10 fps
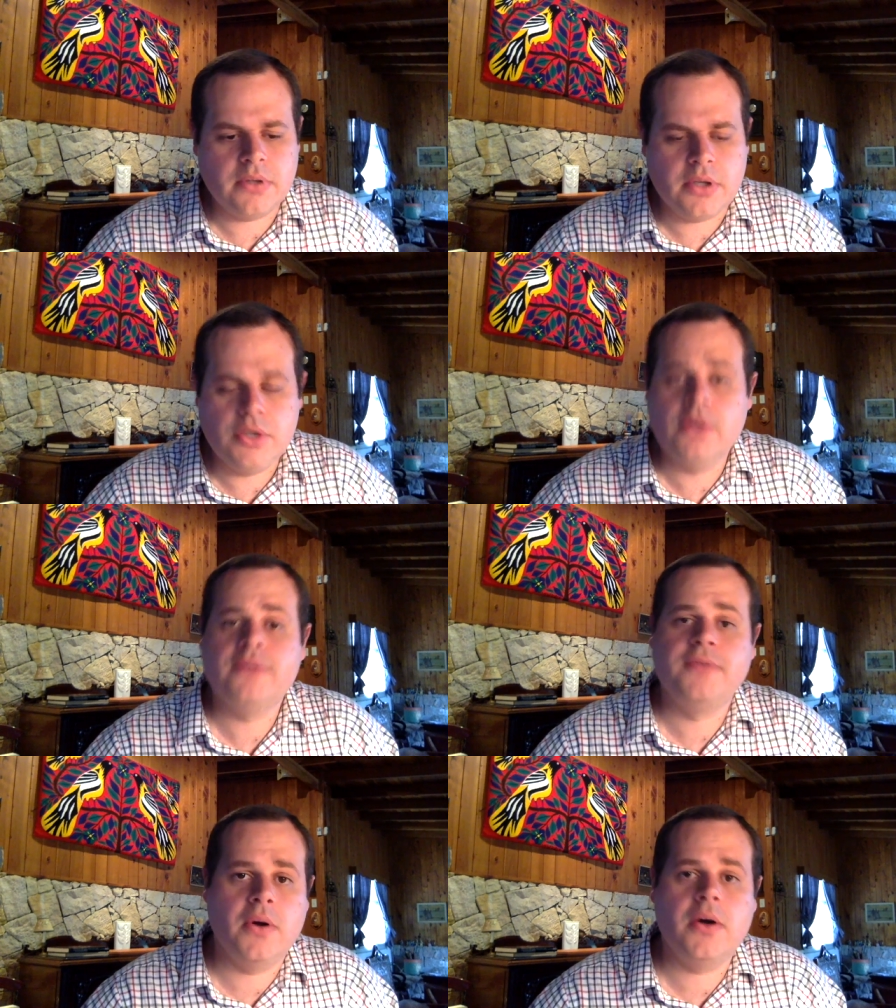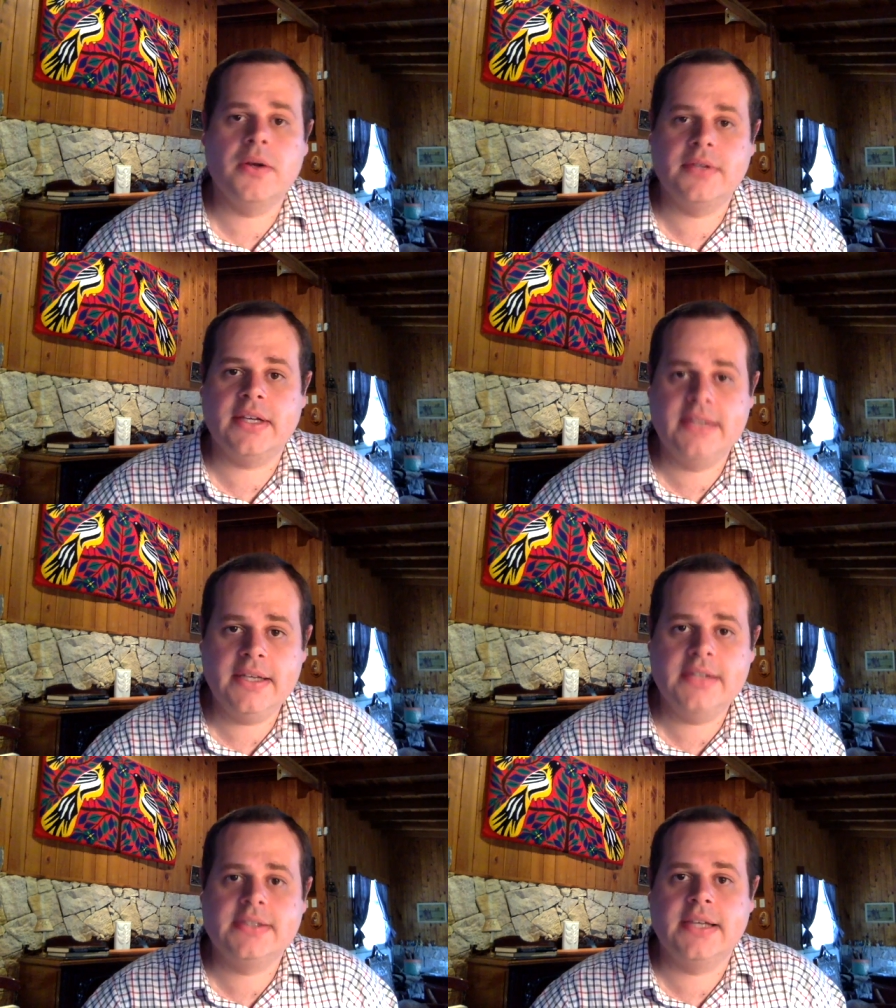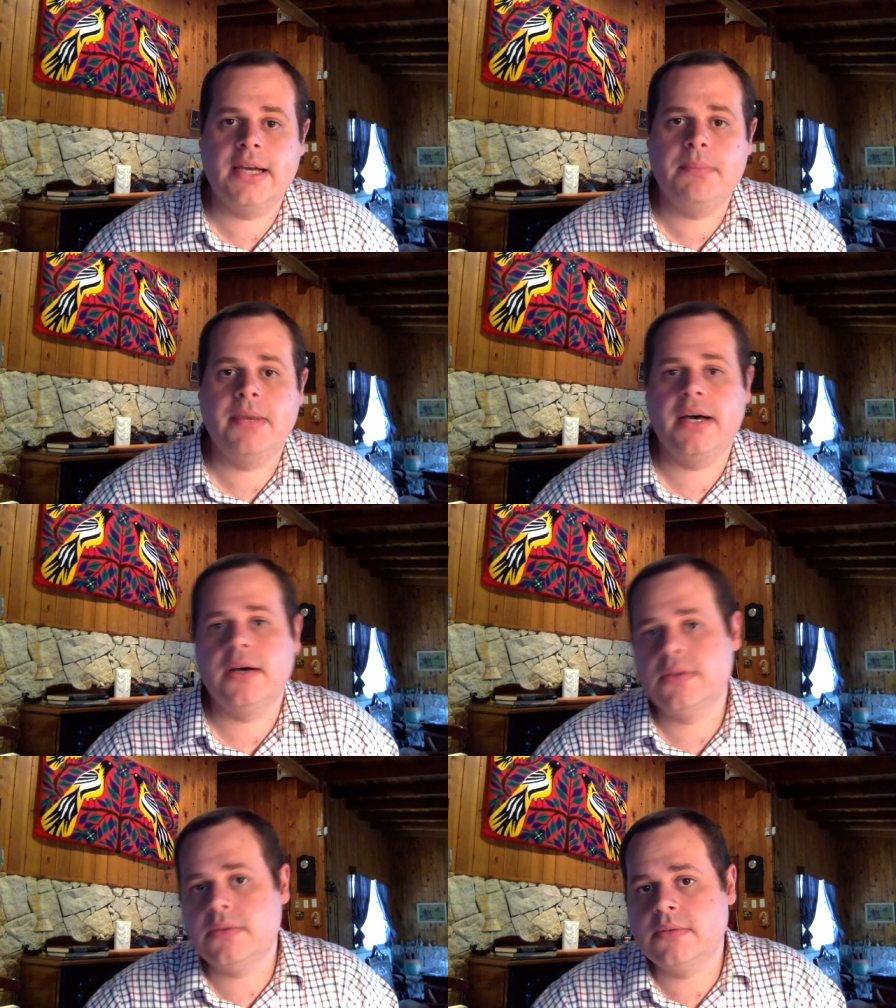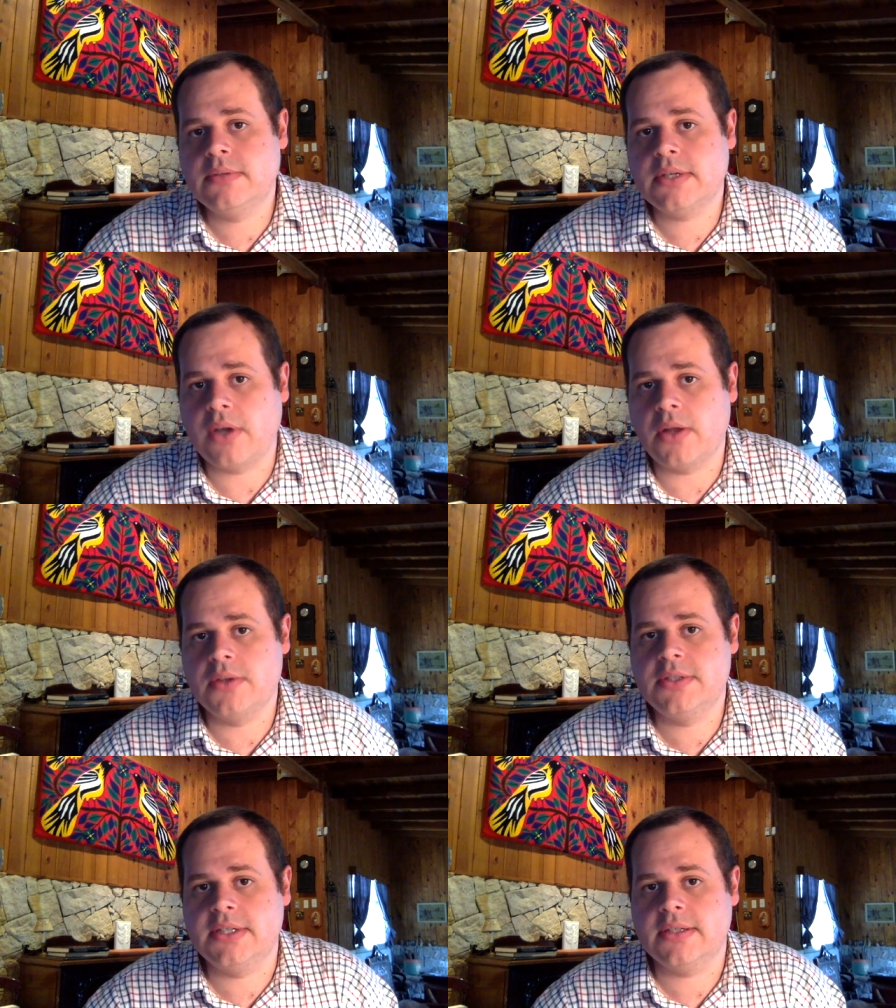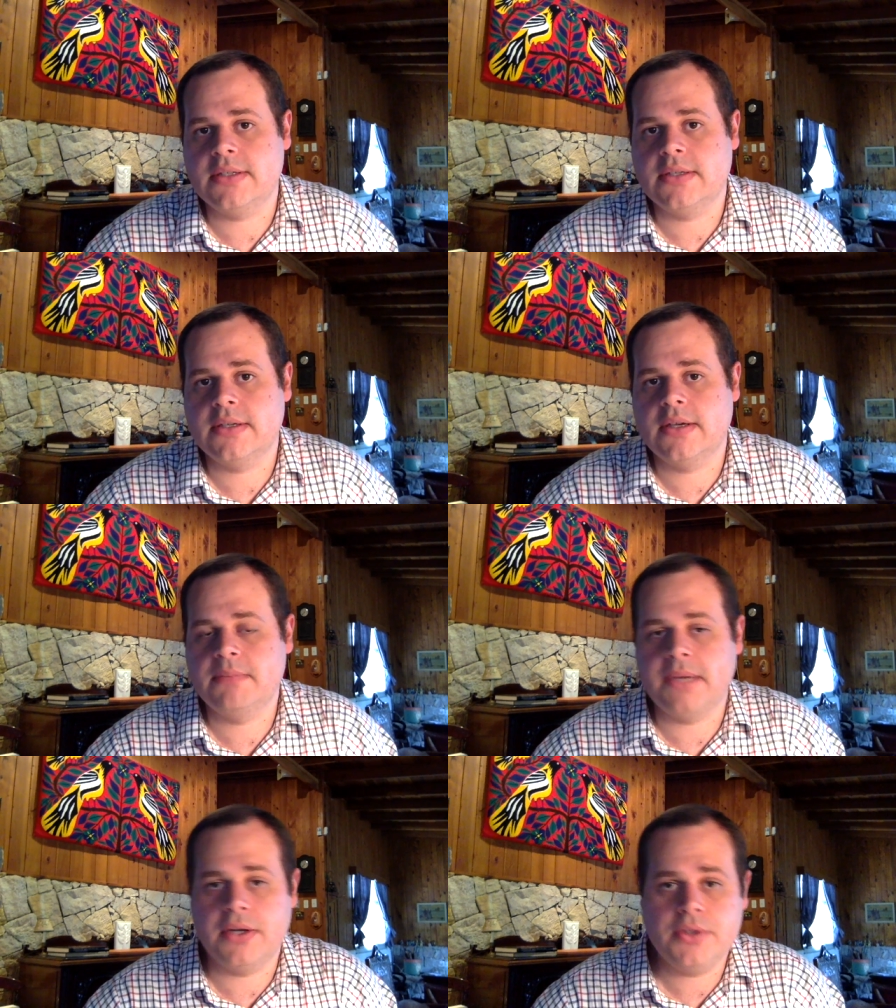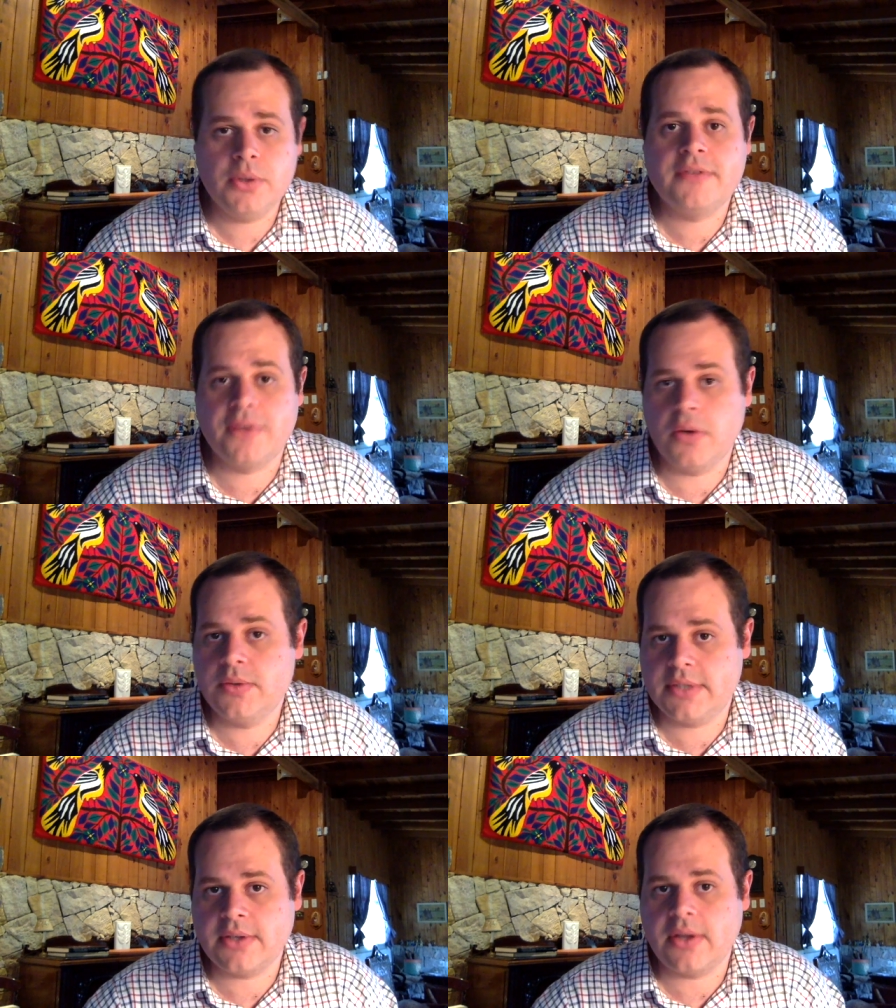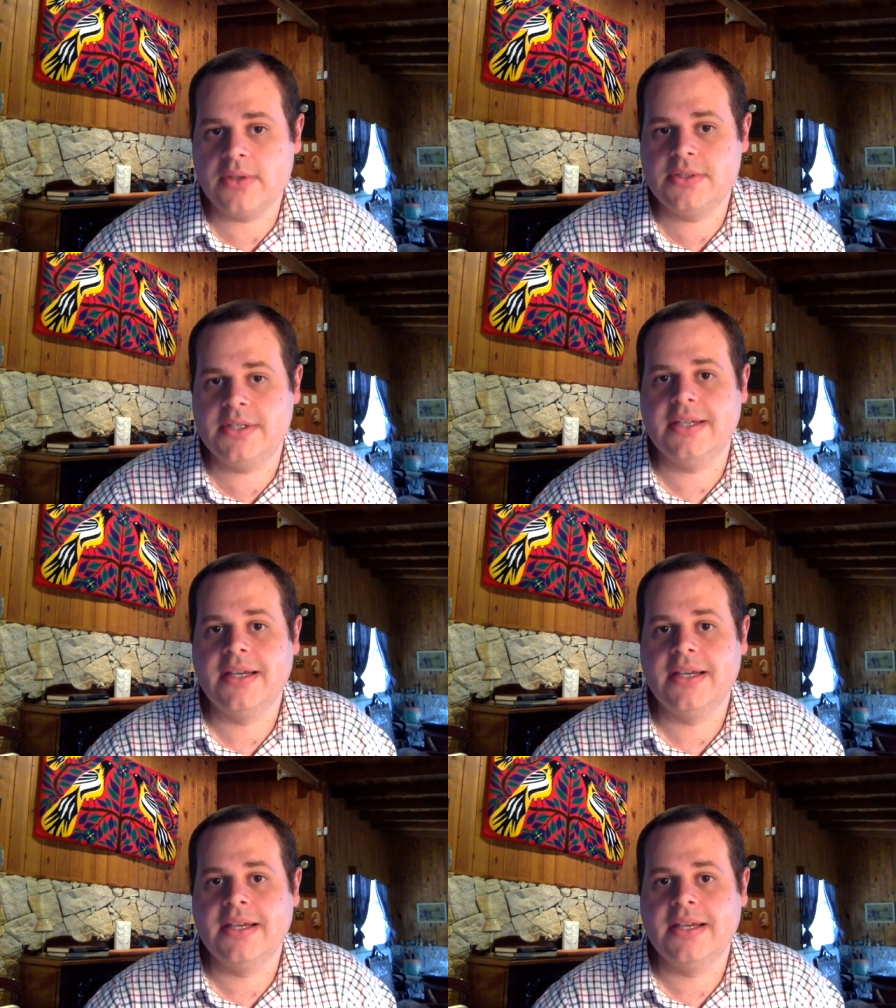UFO contactees say about technology, about UFO technology,